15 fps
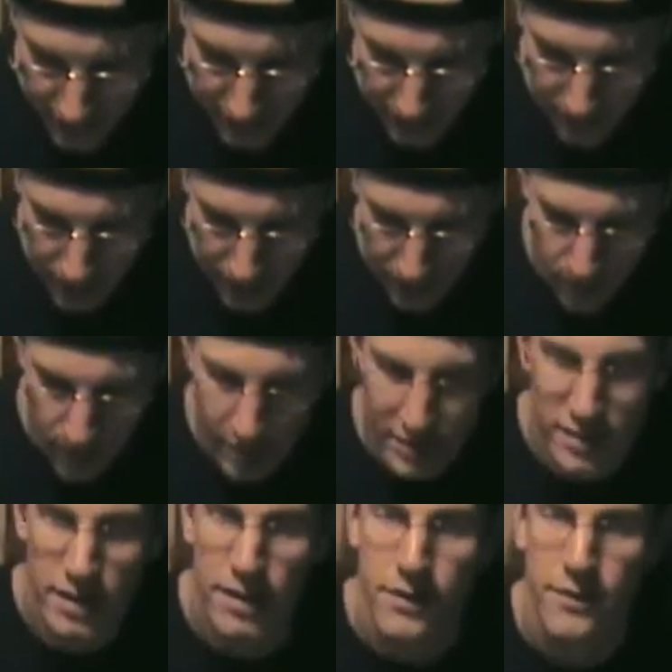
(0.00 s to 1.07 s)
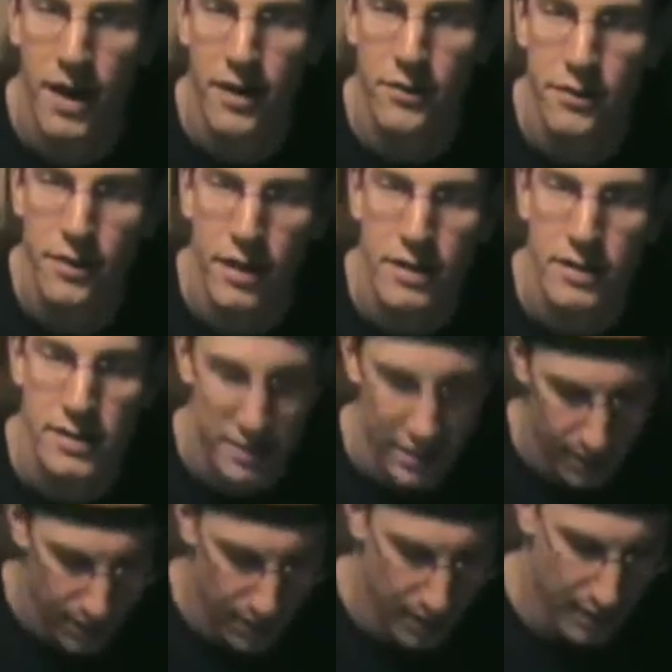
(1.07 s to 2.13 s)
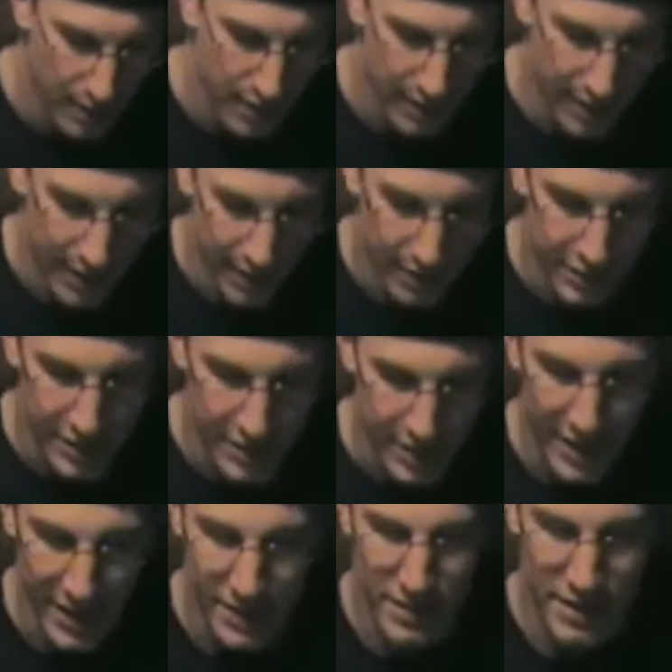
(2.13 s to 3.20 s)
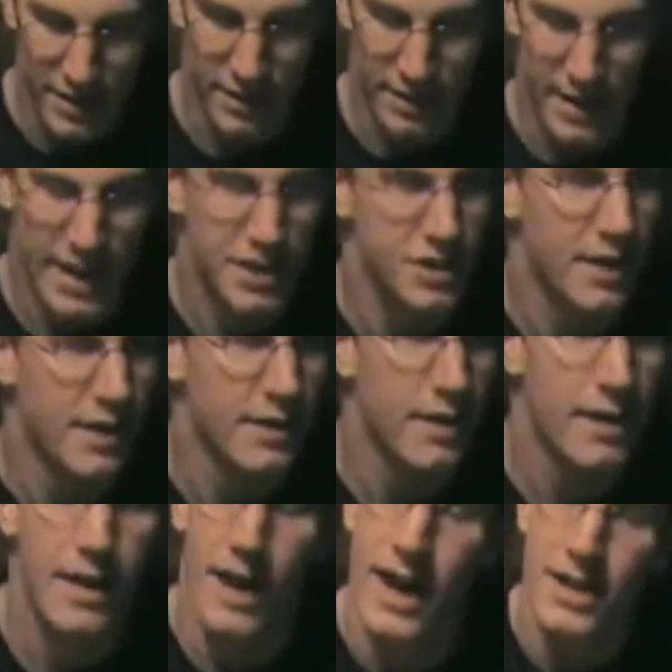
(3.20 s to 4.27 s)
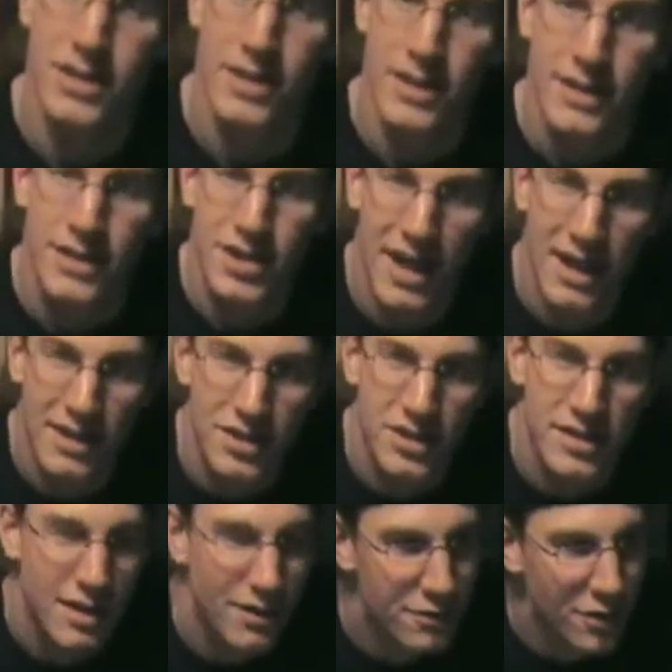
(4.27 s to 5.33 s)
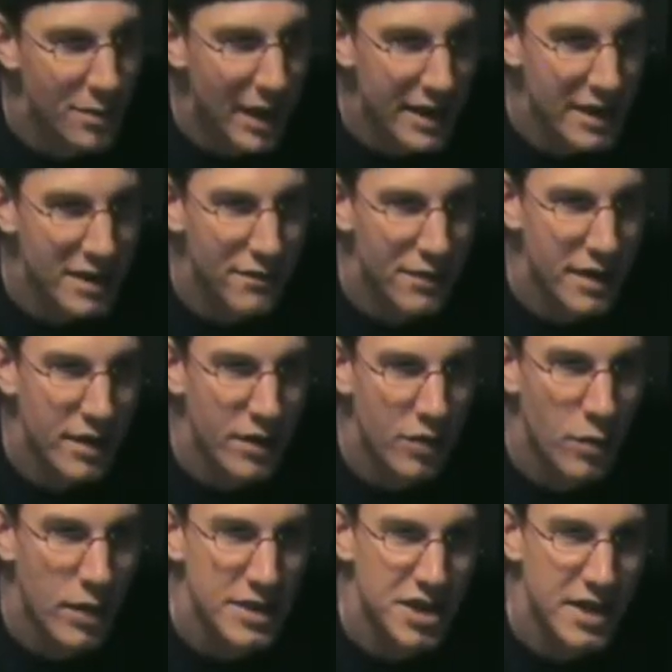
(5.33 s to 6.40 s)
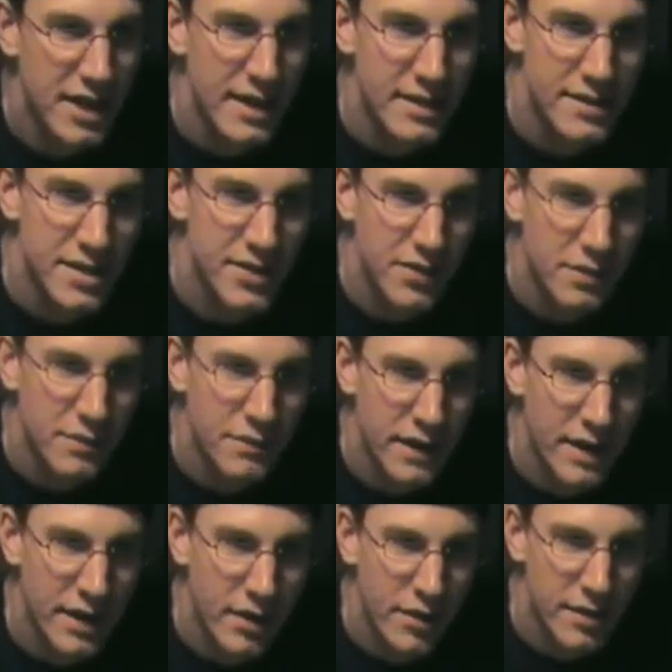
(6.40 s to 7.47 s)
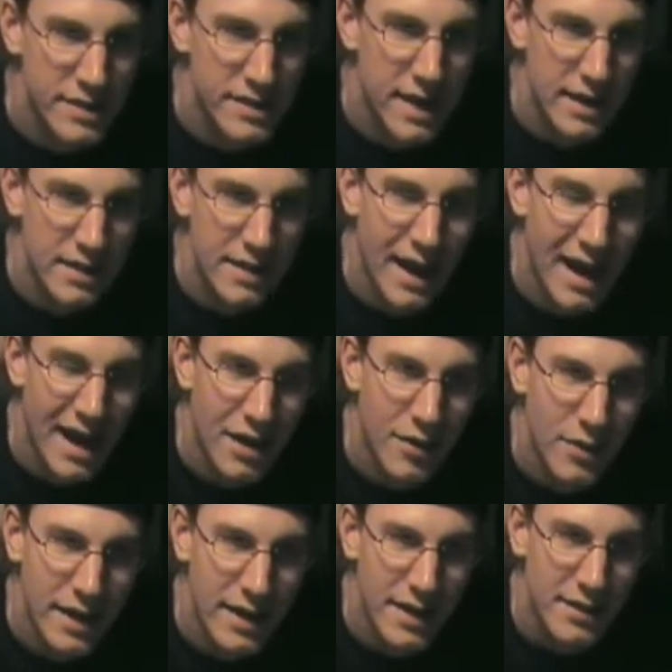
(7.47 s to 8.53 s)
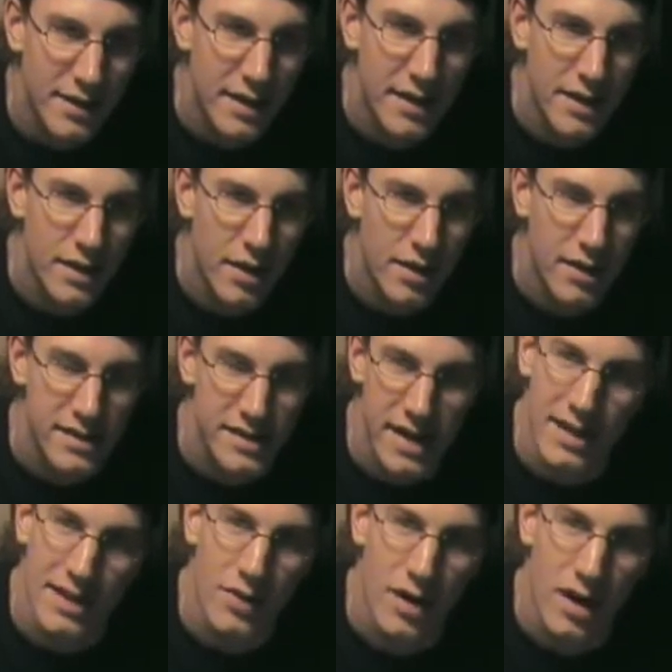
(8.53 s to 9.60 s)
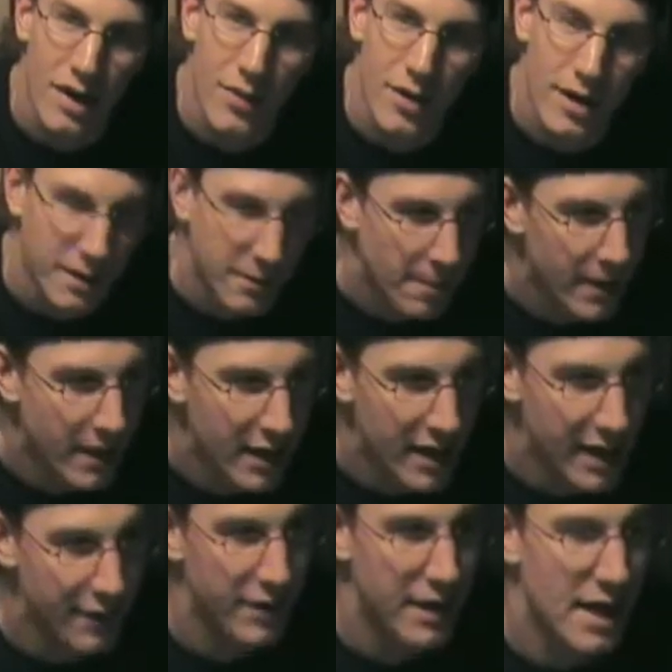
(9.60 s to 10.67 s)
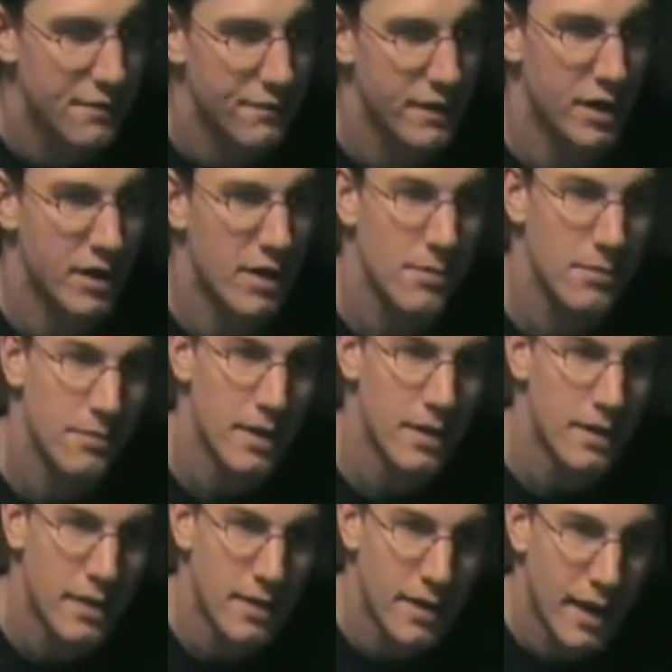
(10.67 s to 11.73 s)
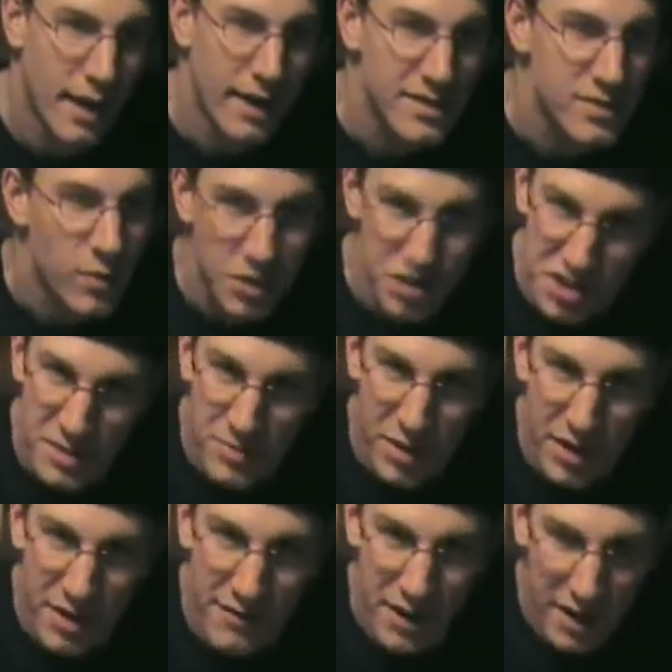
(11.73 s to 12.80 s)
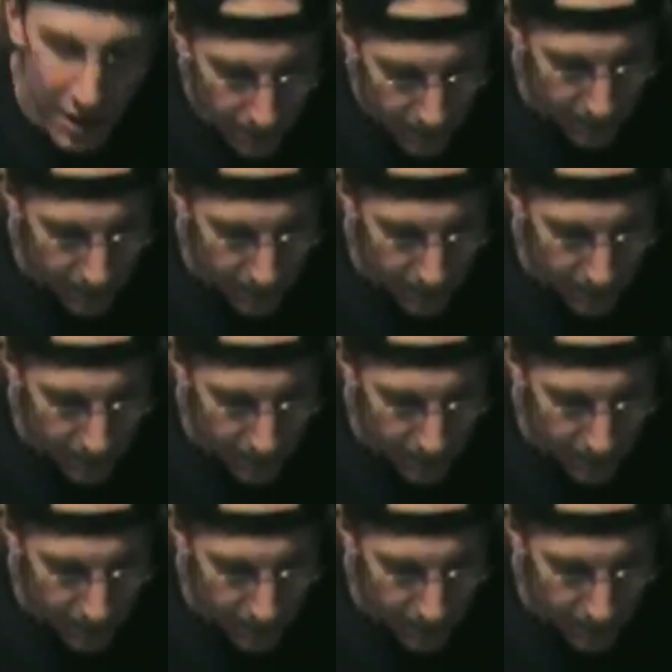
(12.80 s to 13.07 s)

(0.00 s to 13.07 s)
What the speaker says: that the card was the Five of Hearts. Okay, now just in case you didn't catch that, actually, challenge yourself. Go back in the video and watch it again. See if you can figure out exactly how I get the key card exactly where I want it. If you can't figure it out, I guess watch this part of the video.